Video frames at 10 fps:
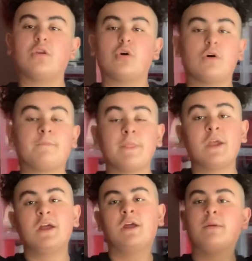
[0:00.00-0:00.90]
off.
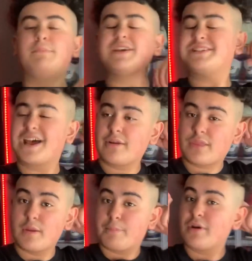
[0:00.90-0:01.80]
Big shout out to
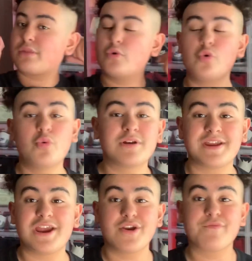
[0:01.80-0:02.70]
the person who won
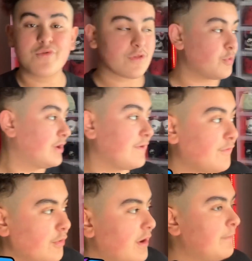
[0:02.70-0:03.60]
the Air Force One
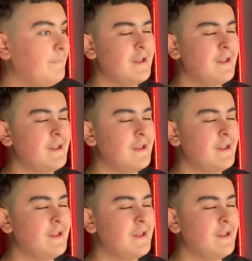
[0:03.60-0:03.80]
giveaway.